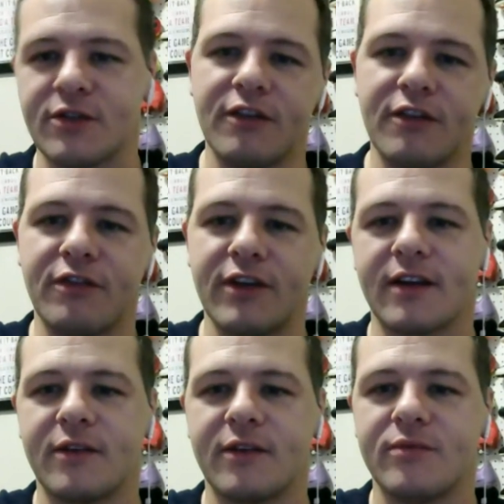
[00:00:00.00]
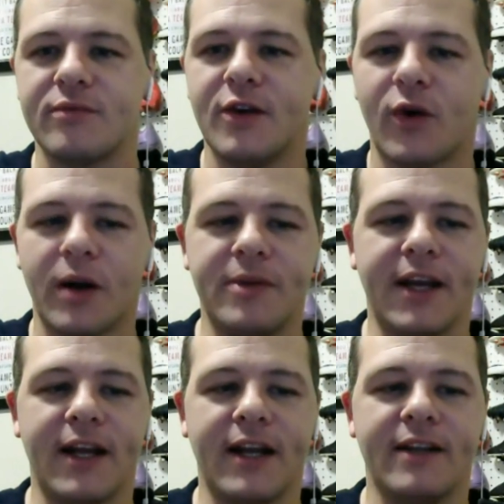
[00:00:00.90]
really feel like what I'm
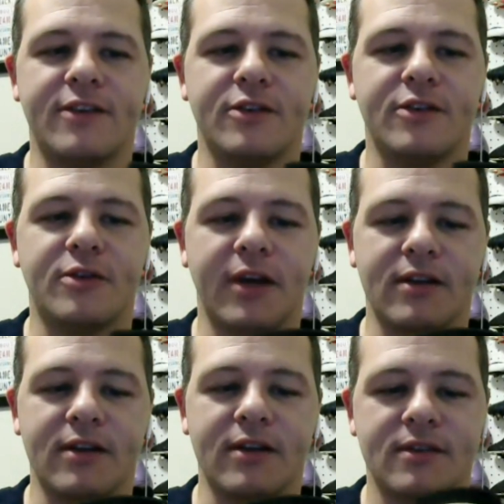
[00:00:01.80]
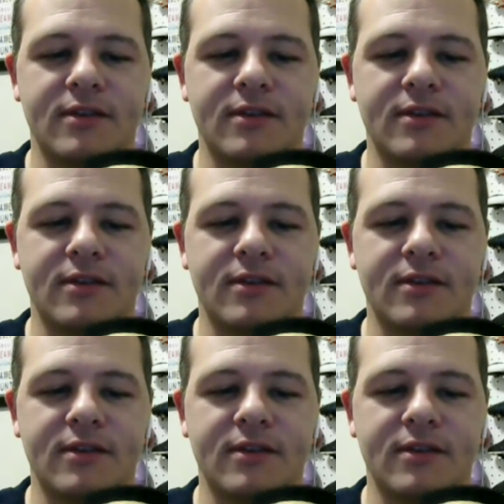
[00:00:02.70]
digging into, to be honest.